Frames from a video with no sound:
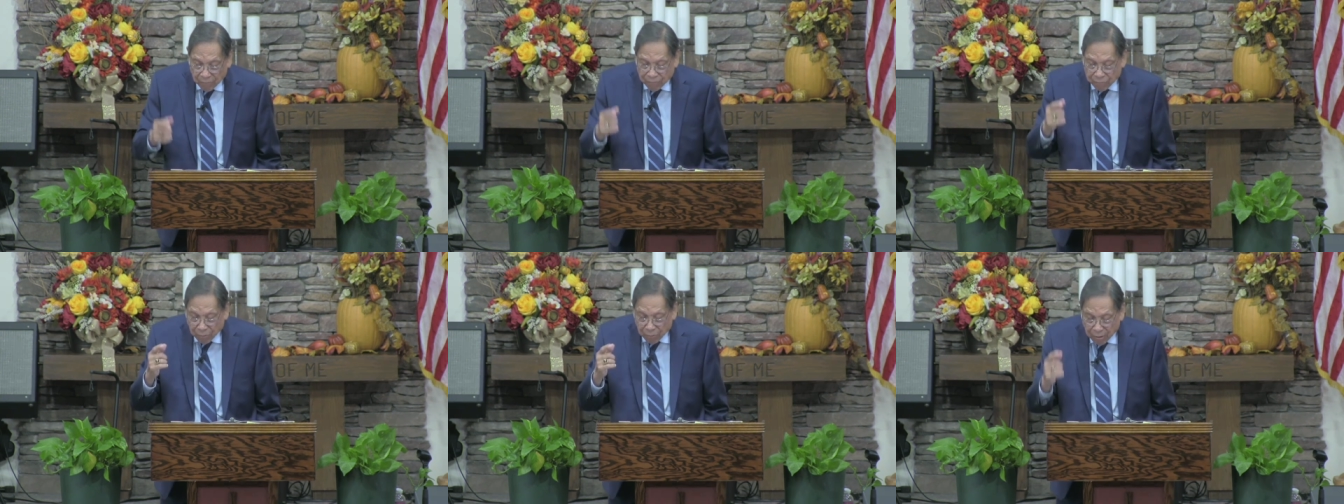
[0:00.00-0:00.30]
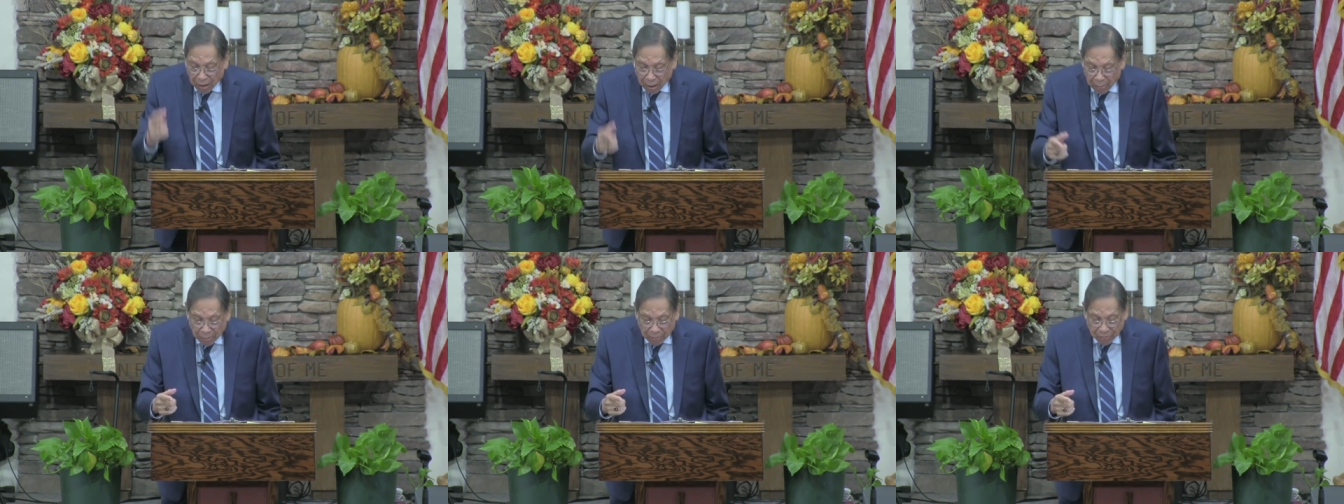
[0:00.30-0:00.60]
the
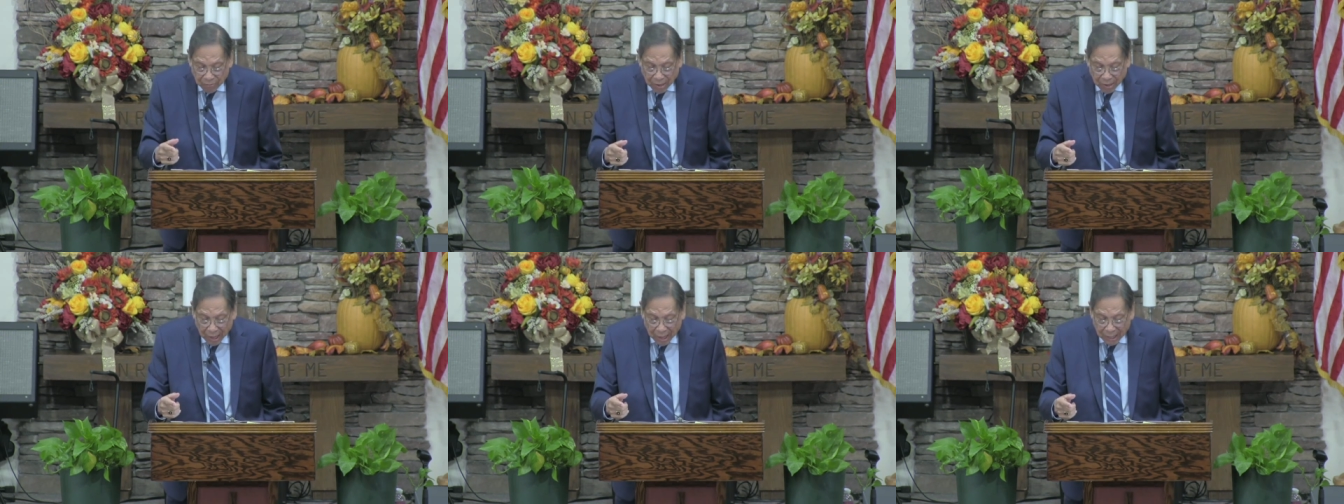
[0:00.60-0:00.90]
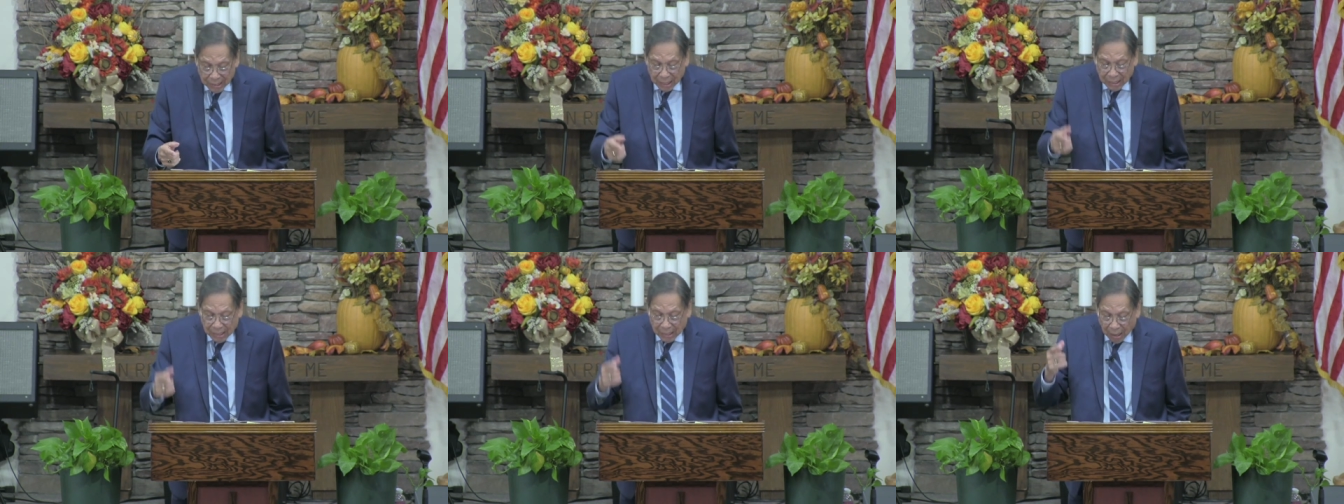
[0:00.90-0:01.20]
full armor of
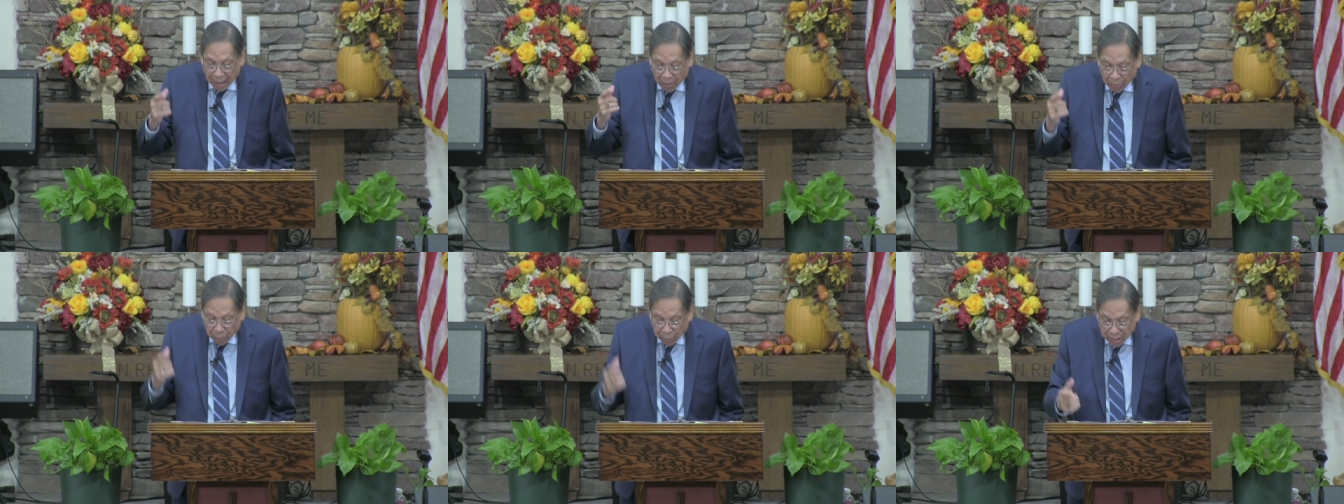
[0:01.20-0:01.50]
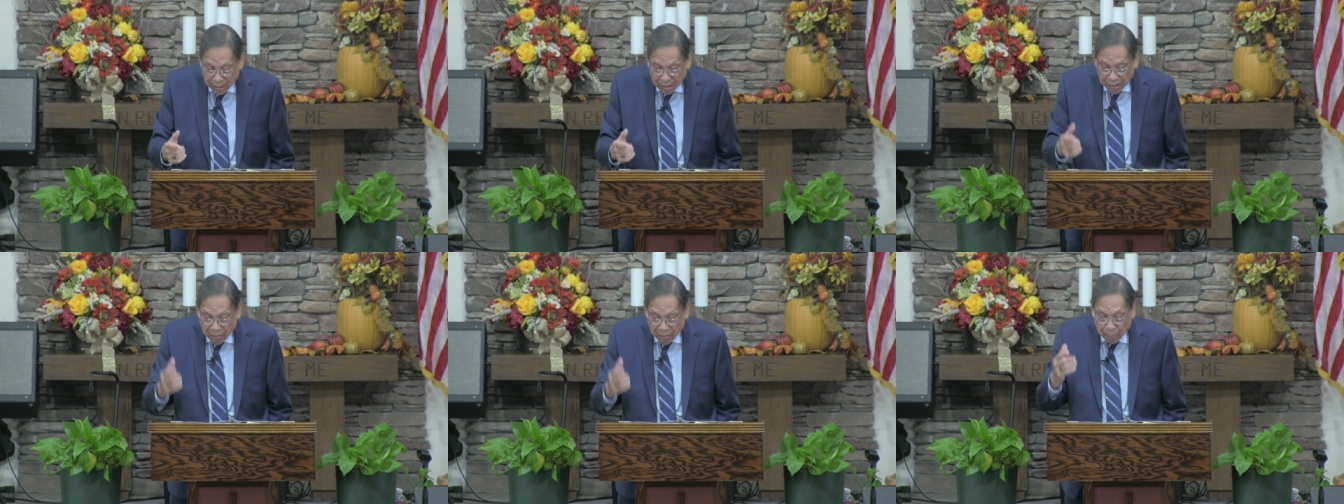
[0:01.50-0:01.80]
God, and the
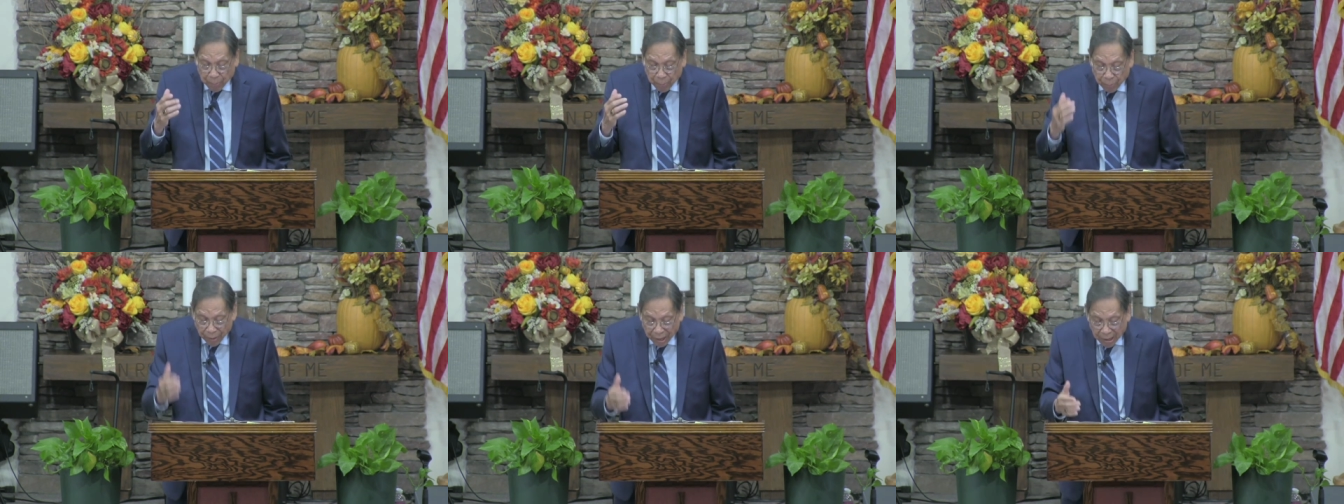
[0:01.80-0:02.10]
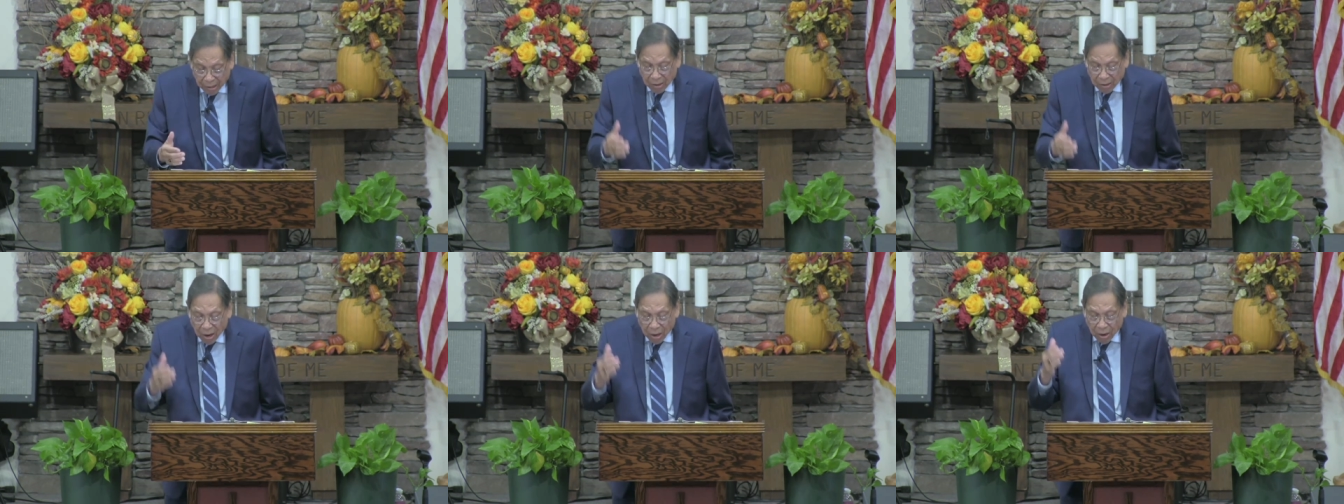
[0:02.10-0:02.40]
arena of
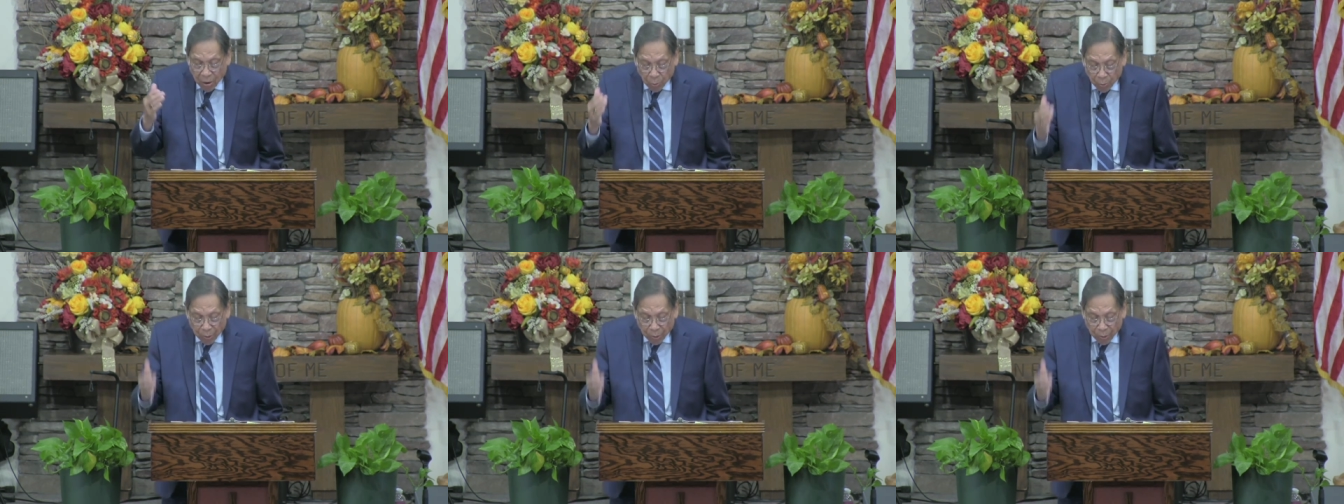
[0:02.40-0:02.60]
prayer.